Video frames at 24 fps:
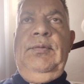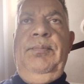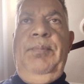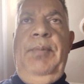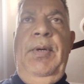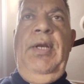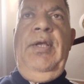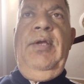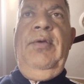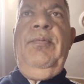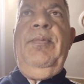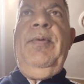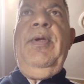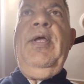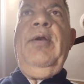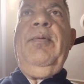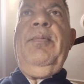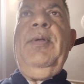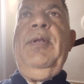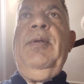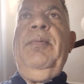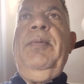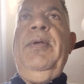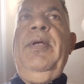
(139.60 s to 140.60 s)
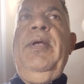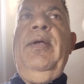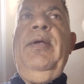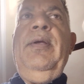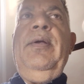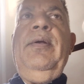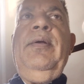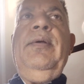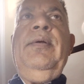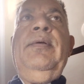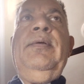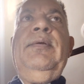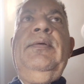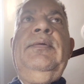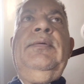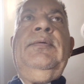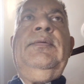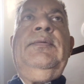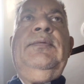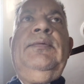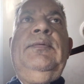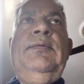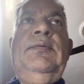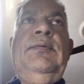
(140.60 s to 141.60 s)
please bear with me.
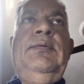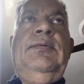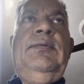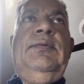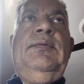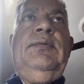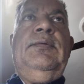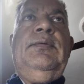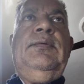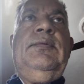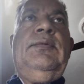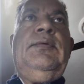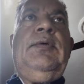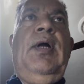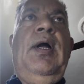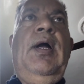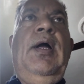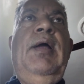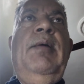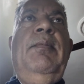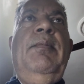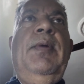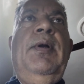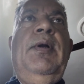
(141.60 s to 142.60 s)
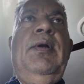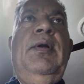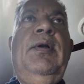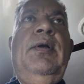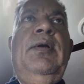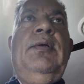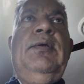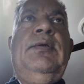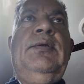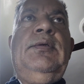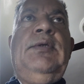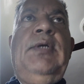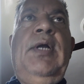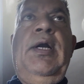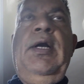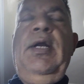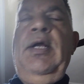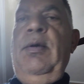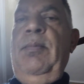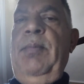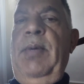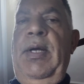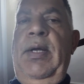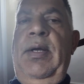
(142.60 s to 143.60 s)
I am
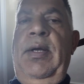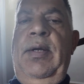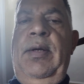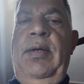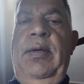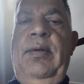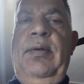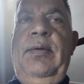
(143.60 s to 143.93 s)
setting my.